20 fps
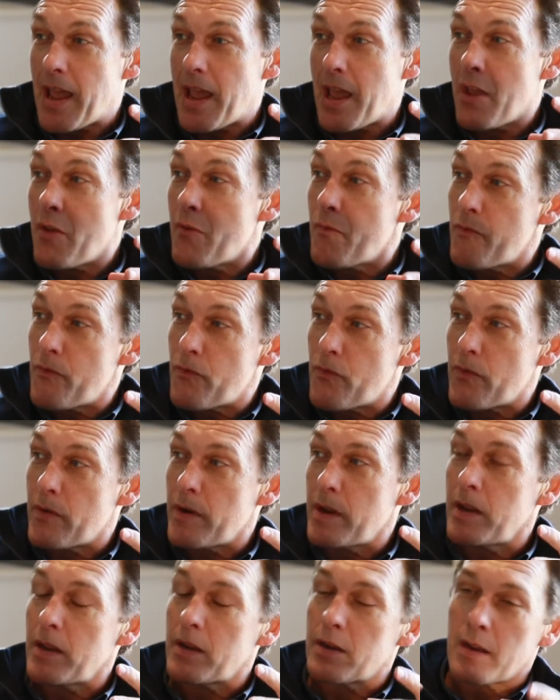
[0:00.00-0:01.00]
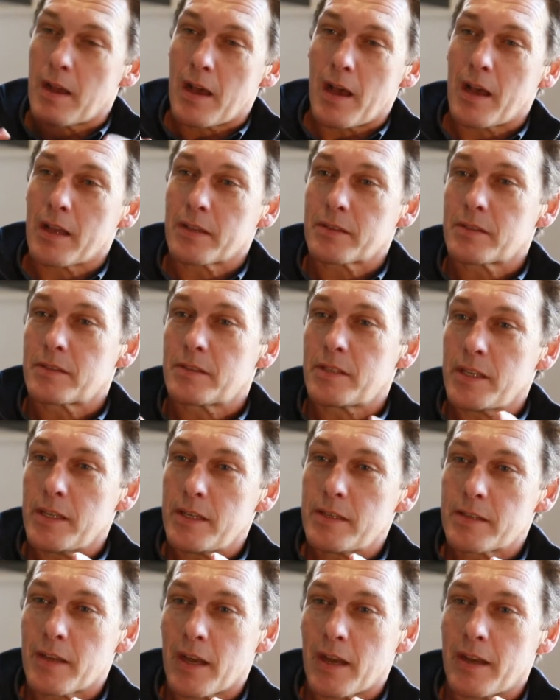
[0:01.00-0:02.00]
every last
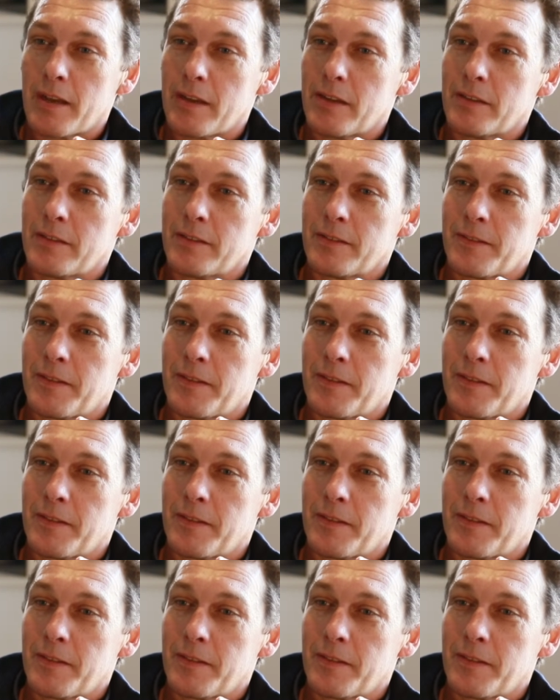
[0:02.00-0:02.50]
detail